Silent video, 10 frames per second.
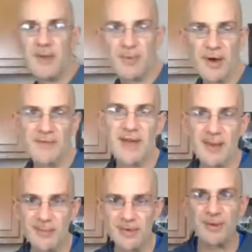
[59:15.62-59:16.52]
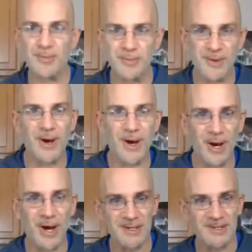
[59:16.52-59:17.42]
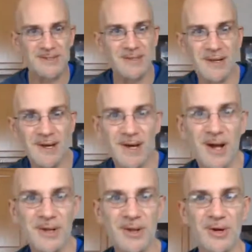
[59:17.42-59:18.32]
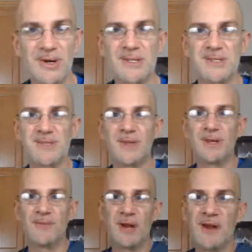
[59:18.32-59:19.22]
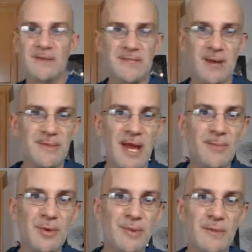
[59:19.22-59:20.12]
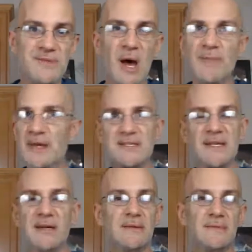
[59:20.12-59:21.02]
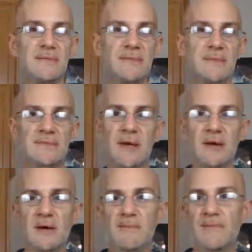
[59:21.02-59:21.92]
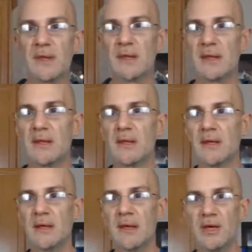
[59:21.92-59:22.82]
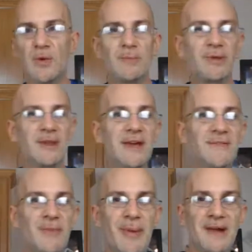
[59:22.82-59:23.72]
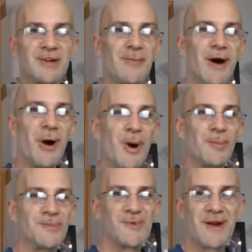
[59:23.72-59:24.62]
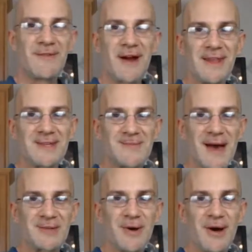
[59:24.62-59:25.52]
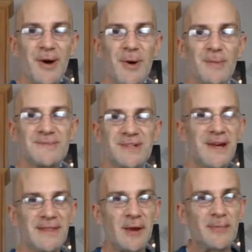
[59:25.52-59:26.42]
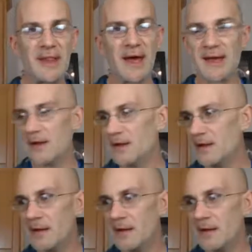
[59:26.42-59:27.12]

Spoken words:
People have GameCube on on alert, so that when anytime GameCube comes out, they see it. Uh, you wouldn't believe that Patrick Mahomes. Whenever I'd list Patrick Mahomes, there'd be like